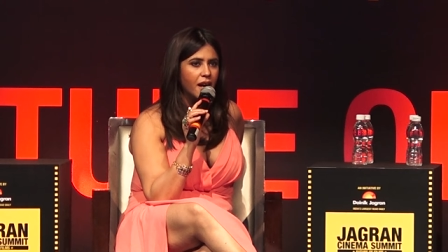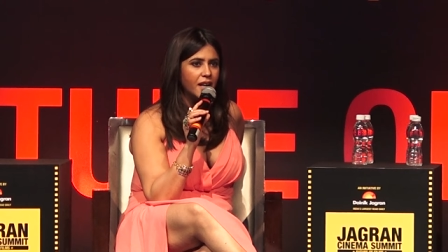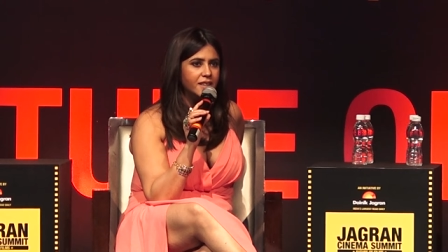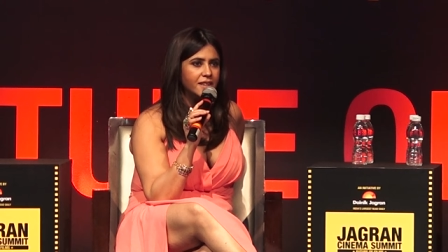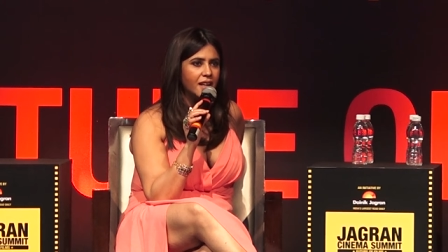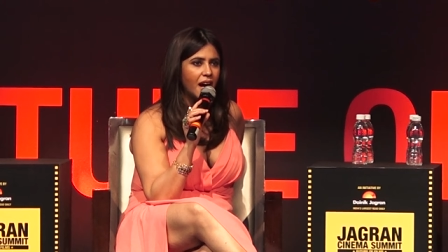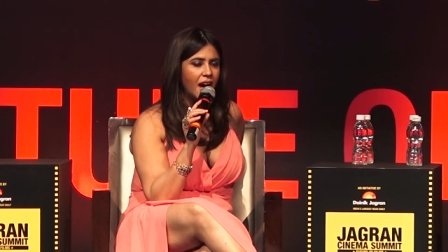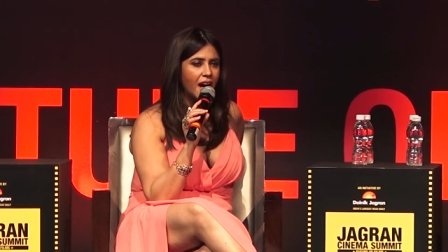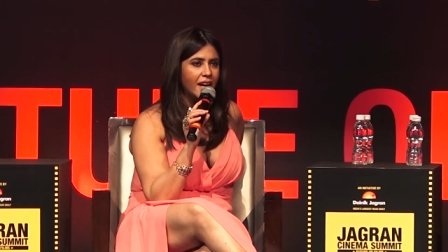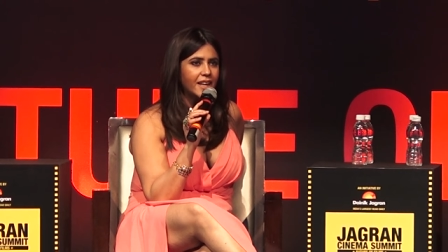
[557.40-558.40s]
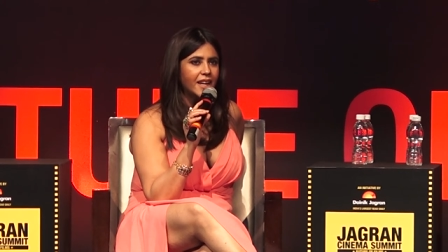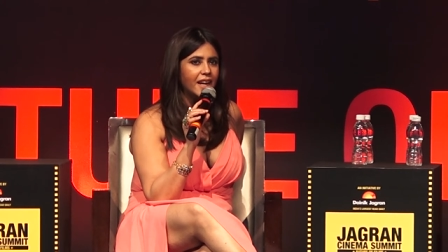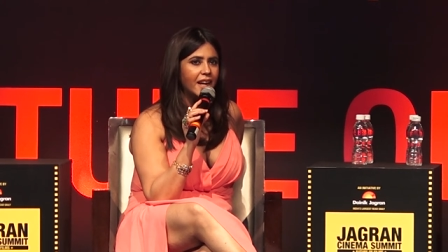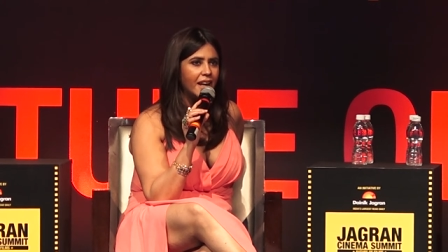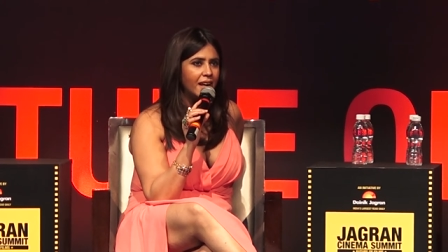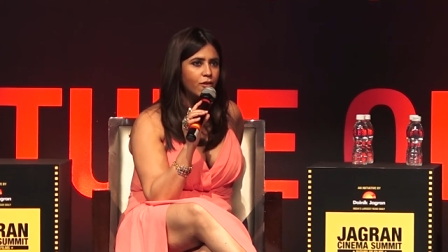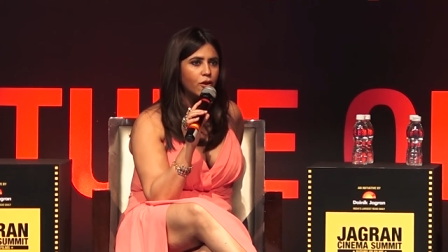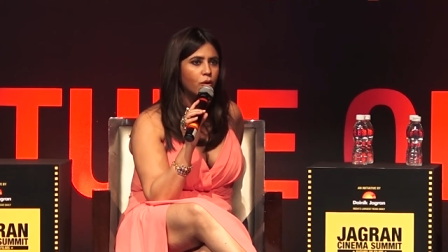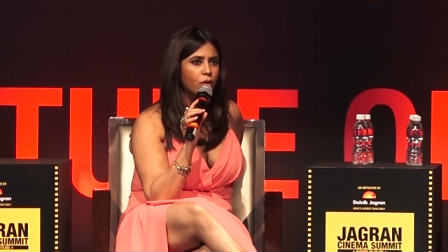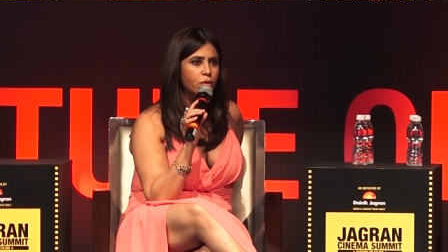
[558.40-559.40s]
I said, I can never
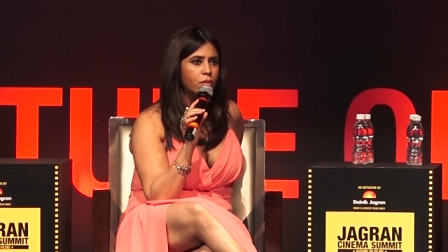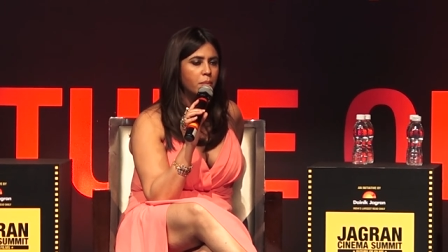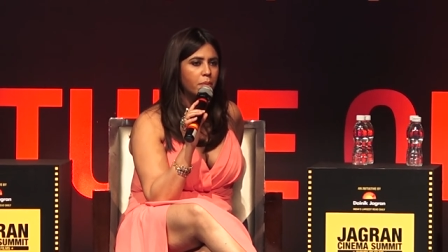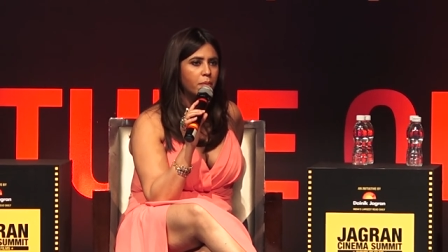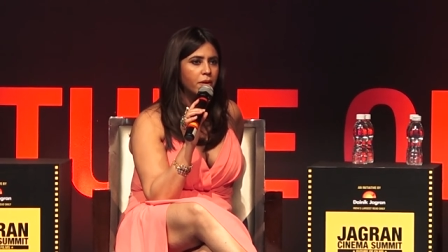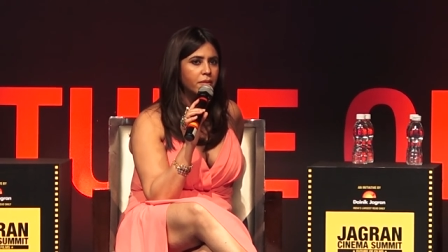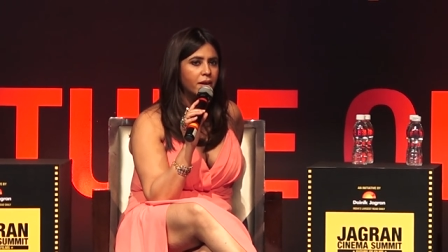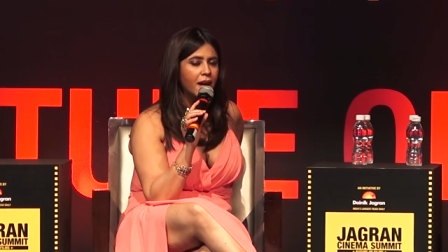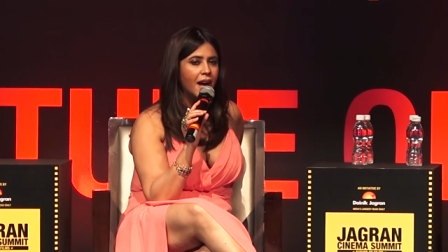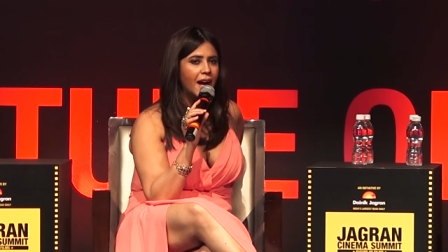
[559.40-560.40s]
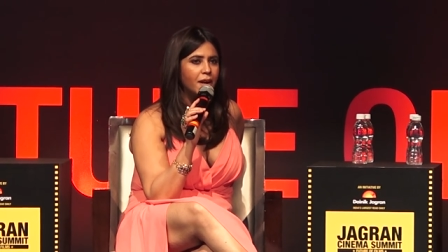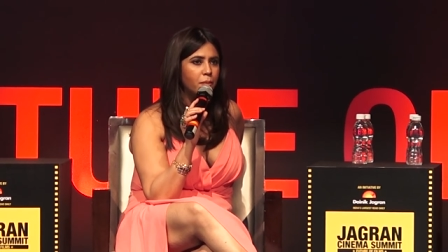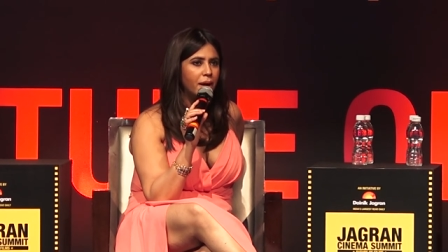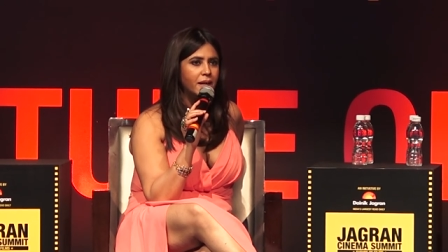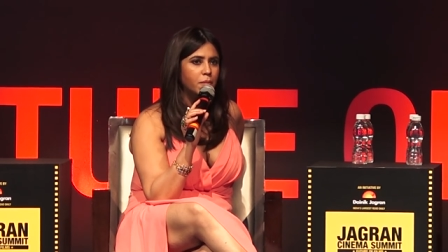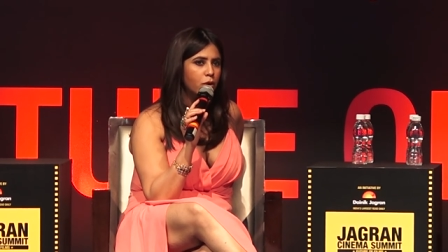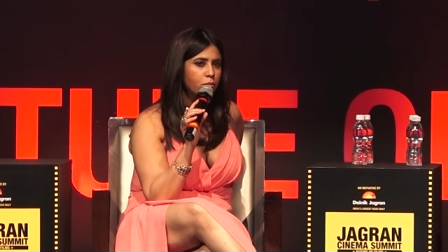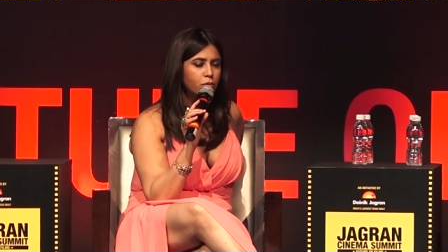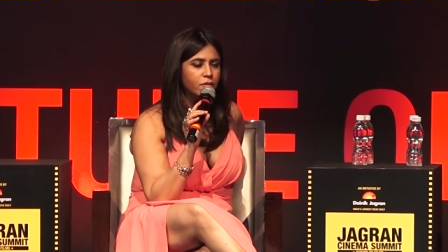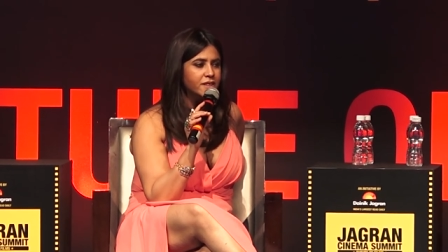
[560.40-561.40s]
call you up about and whine
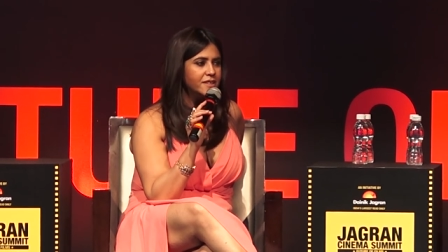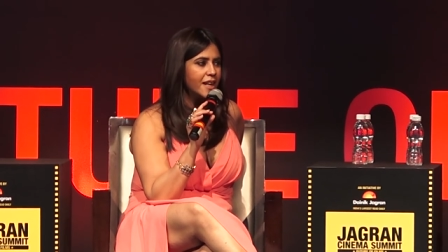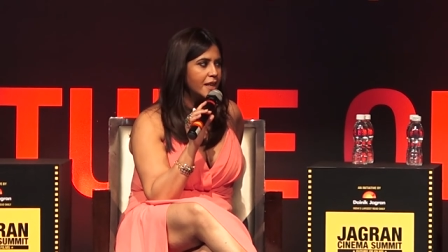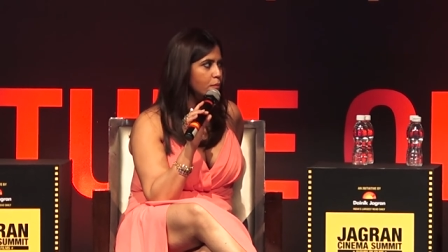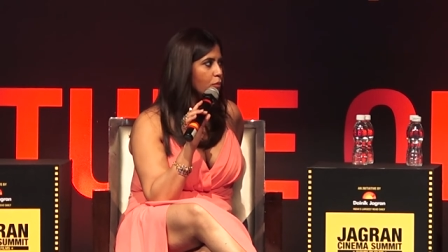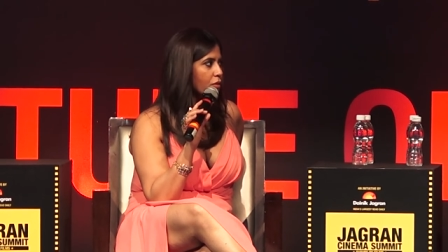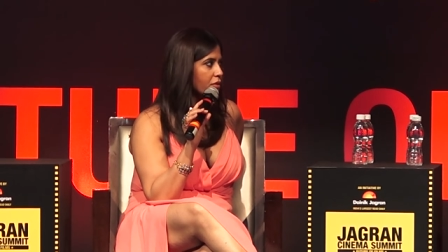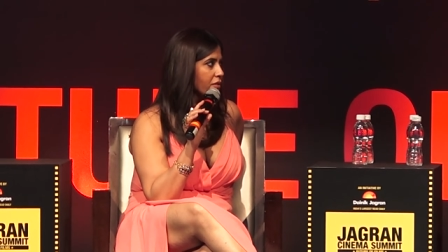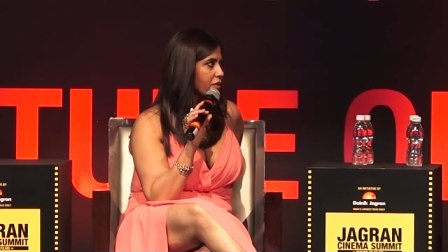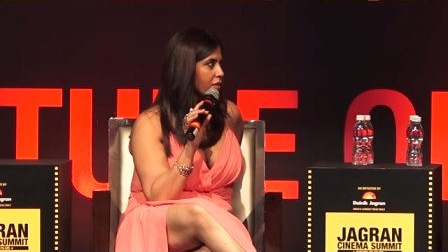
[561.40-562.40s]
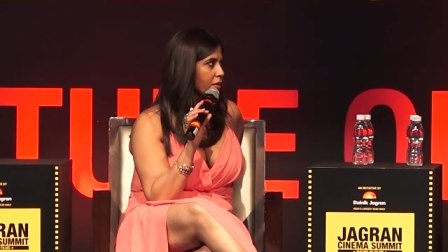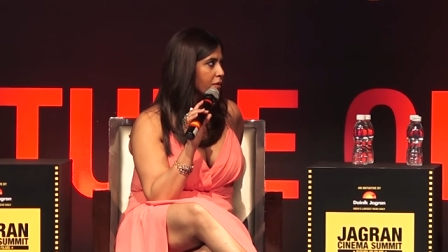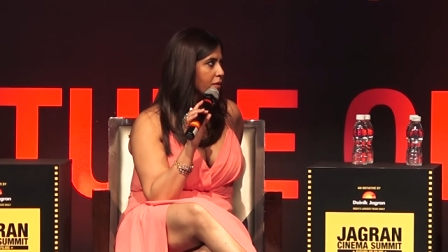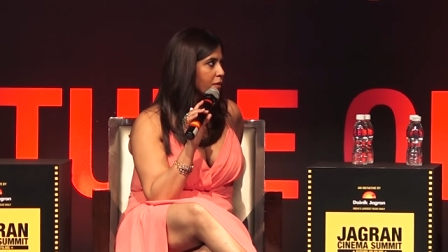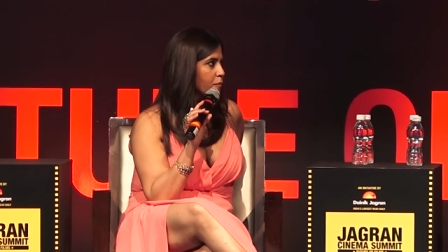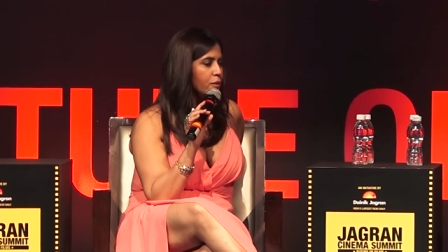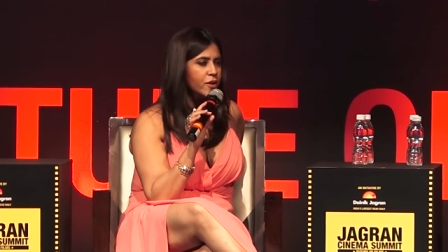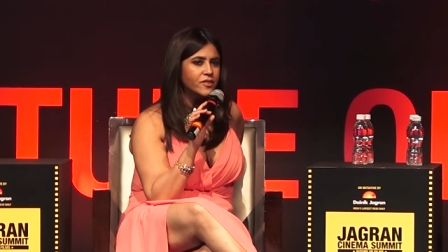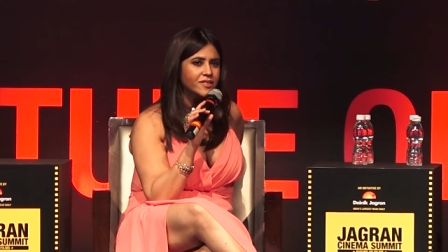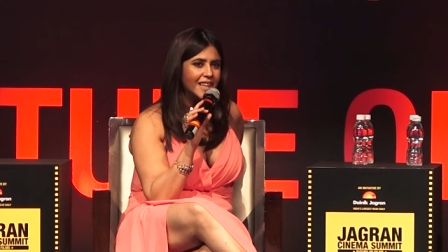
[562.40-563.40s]
about movies anymore. Mm.
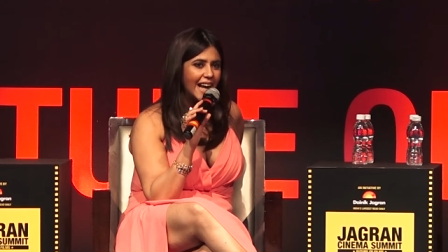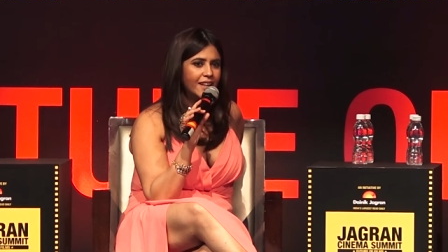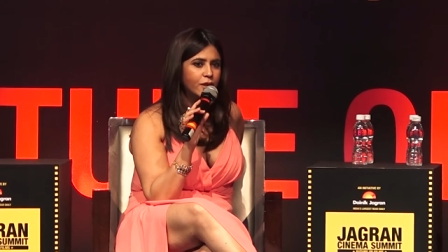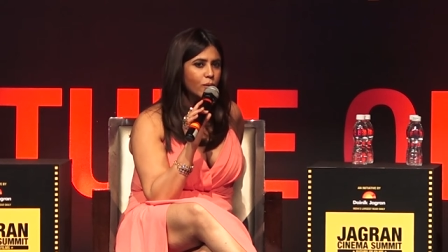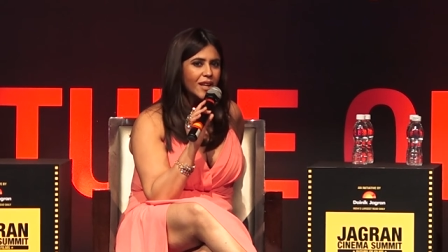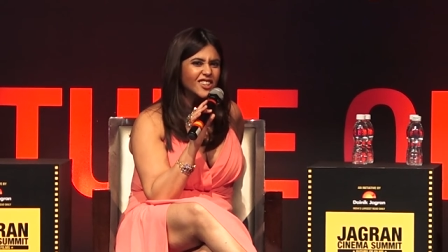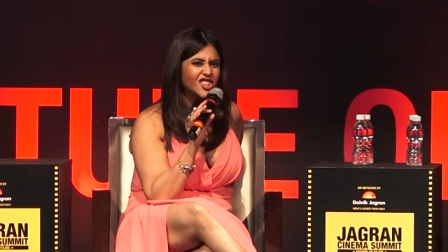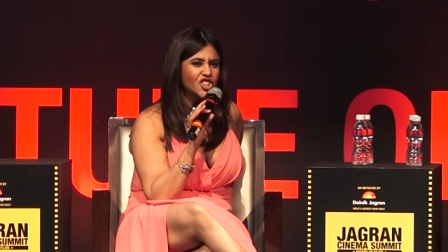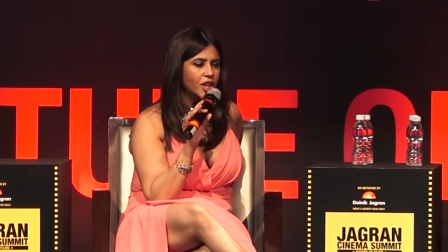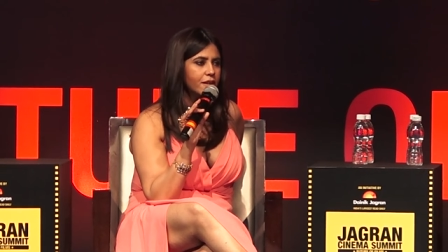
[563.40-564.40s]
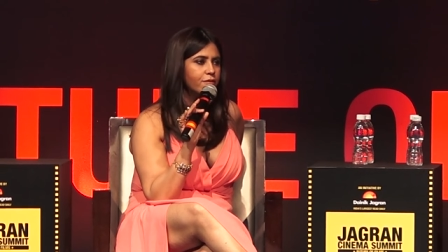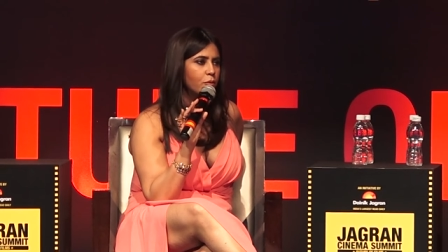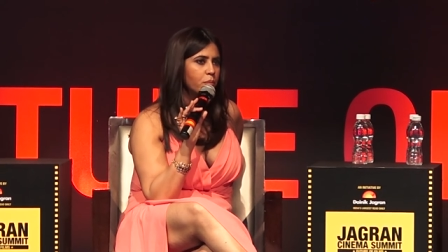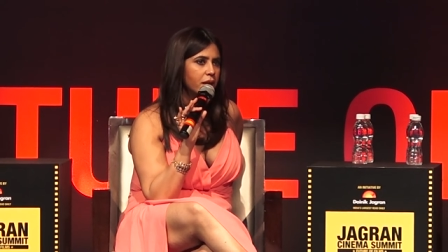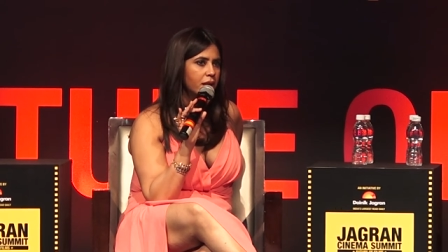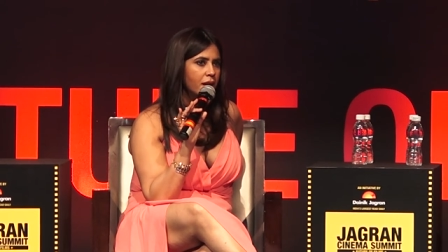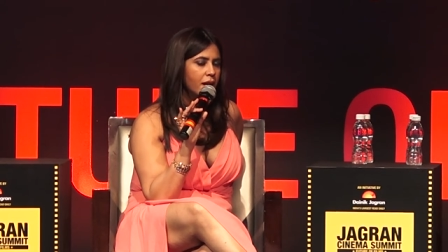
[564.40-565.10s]
Because that door has shut for me.